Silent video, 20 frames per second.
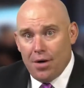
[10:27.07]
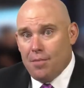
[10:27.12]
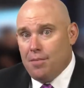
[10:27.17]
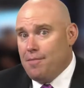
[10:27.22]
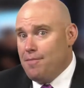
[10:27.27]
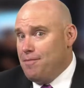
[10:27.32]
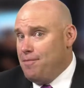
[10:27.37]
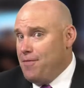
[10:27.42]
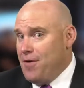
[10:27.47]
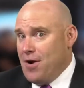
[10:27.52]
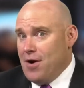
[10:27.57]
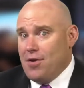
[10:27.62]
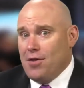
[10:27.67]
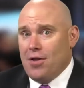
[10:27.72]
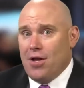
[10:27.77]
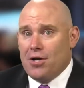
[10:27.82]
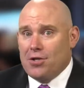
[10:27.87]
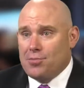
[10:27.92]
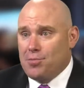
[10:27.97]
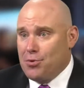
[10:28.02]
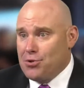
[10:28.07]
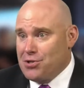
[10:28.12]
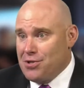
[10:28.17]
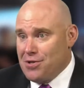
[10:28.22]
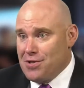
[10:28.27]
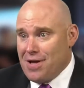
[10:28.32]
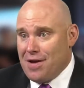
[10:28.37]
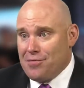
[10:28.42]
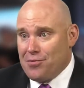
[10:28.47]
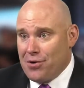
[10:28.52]
A very large portion
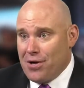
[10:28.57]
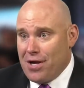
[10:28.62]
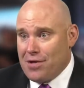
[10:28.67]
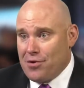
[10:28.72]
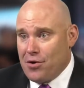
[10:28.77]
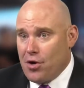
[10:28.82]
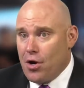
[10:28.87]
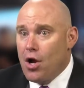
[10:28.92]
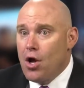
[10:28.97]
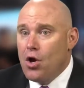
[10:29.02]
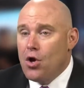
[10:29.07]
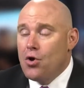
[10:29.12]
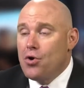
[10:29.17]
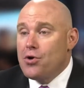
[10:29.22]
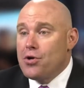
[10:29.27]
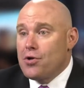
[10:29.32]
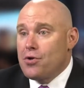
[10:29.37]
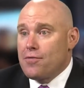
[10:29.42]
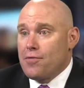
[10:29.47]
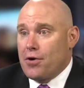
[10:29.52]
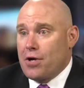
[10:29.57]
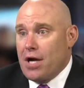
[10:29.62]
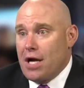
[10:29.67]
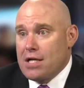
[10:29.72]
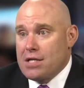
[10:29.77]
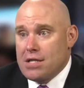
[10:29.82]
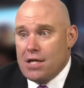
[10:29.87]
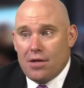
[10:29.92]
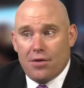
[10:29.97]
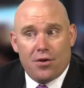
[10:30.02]
of the software guys are here. Who are you going to use for
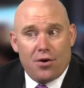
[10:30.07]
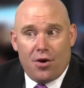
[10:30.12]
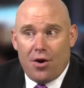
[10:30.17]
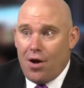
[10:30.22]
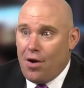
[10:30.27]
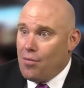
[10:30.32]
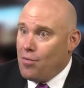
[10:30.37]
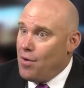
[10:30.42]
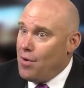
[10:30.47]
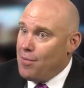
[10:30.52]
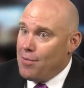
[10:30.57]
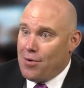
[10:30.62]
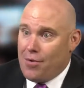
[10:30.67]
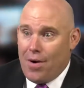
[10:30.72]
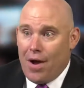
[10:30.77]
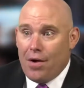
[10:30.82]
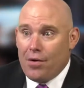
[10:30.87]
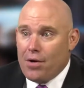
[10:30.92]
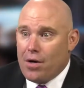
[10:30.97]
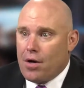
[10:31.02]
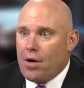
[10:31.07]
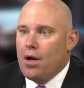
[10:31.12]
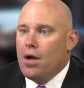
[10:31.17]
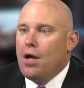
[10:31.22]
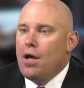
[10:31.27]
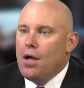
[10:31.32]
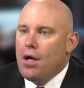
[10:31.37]
content? They're all roaming around here.